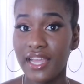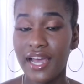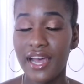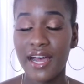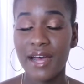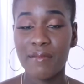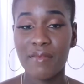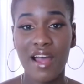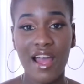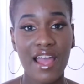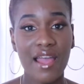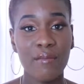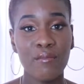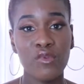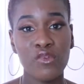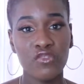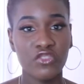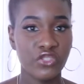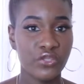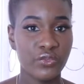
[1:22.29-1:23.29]
I
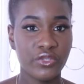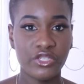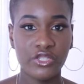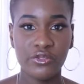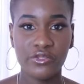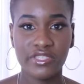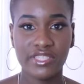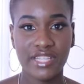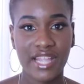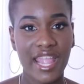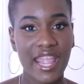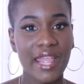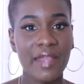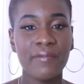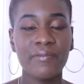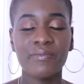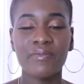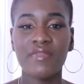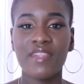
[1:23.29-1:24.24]
moved to a new state